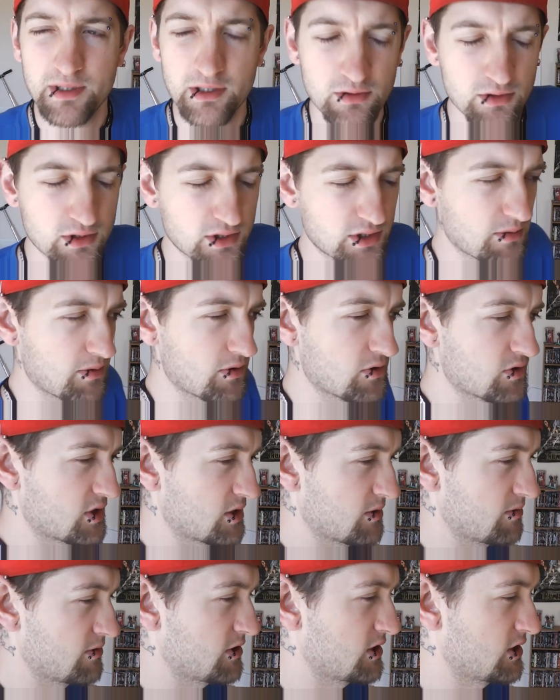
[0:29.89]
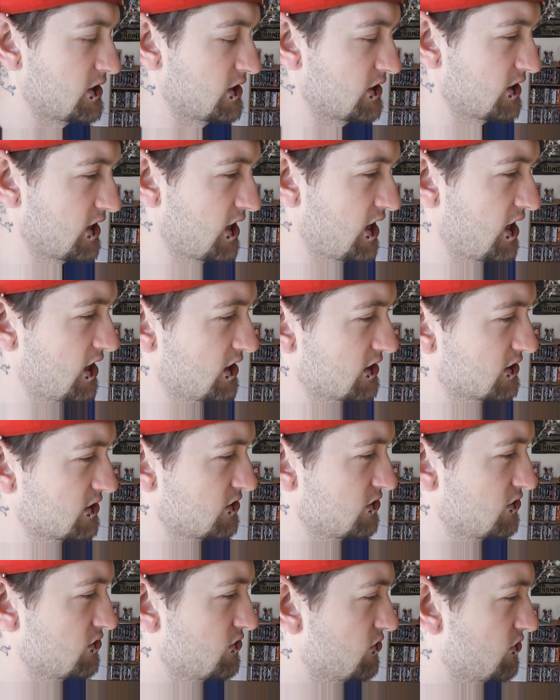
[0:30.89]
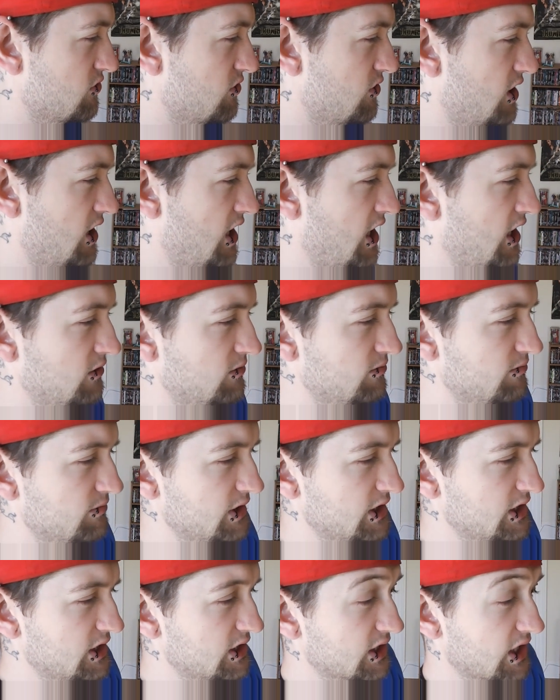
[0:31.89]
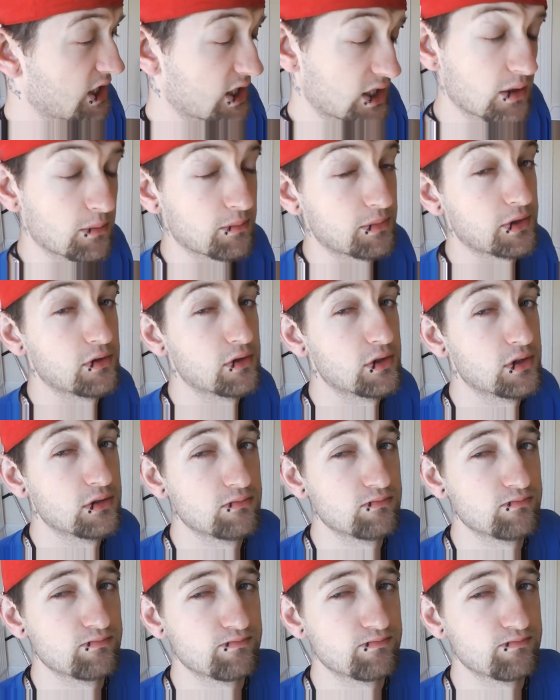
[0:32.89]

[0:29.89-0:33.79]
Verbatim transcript: It was supposed to be there to help me get a computer,